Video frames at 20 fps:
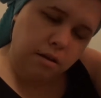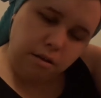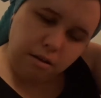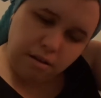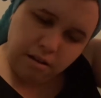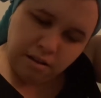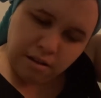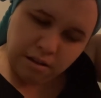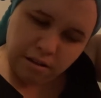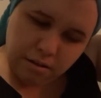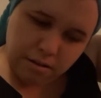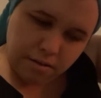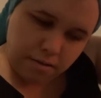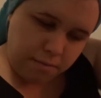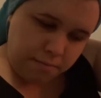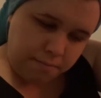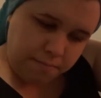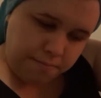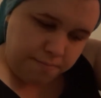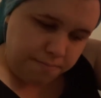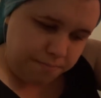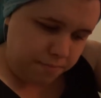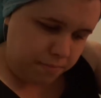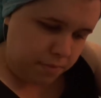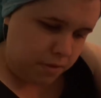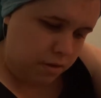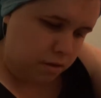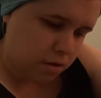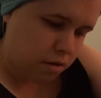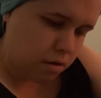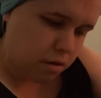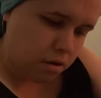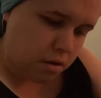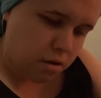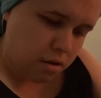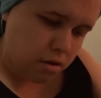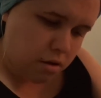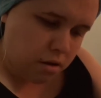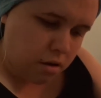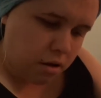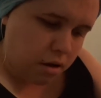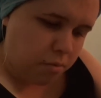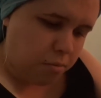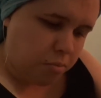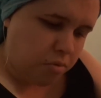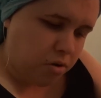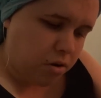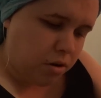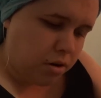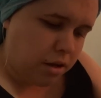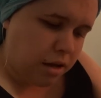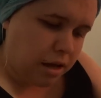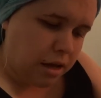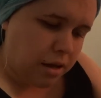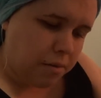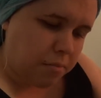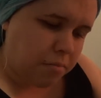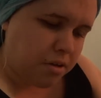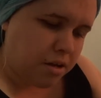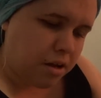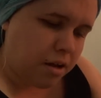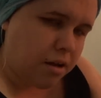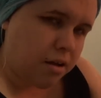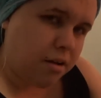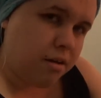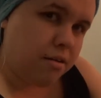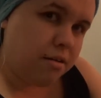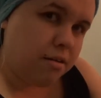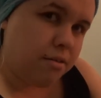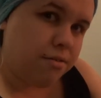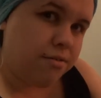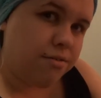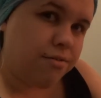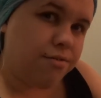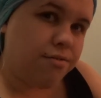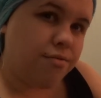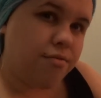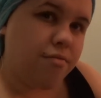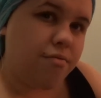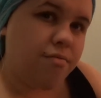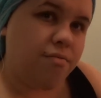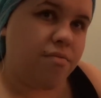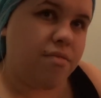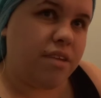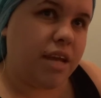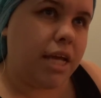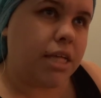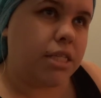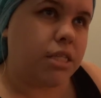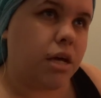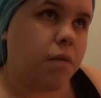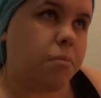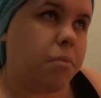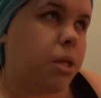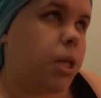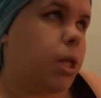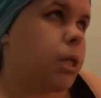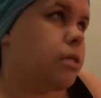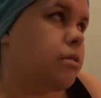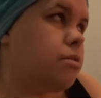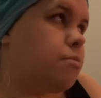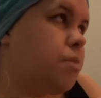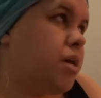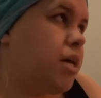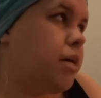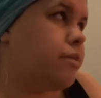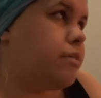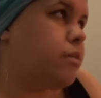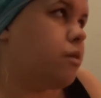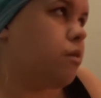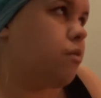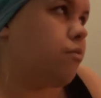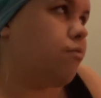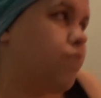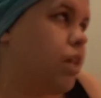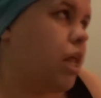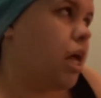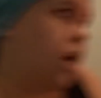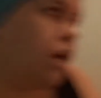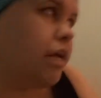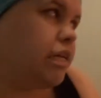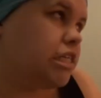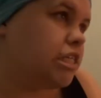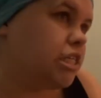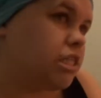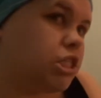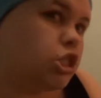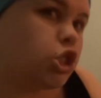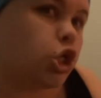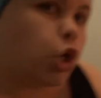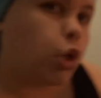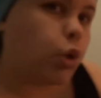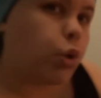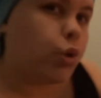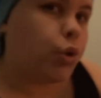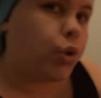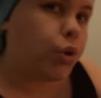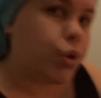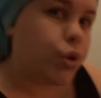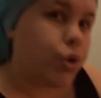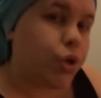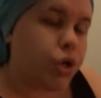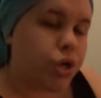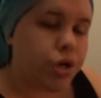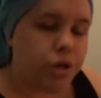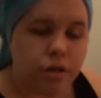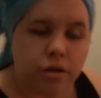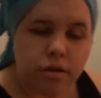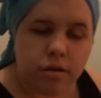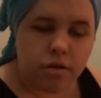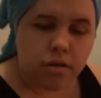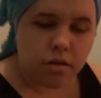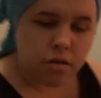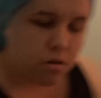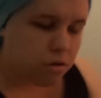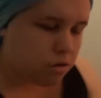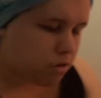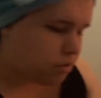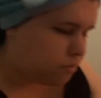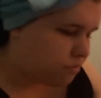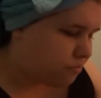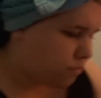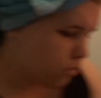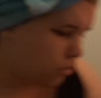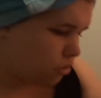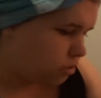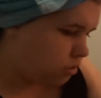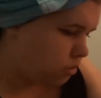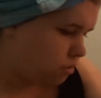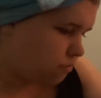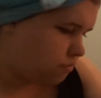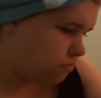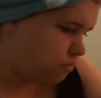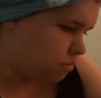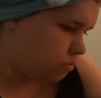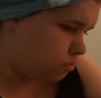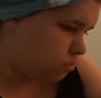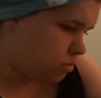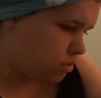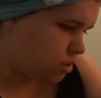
a board game kind of takes up a lot of space on a flight, so not very often would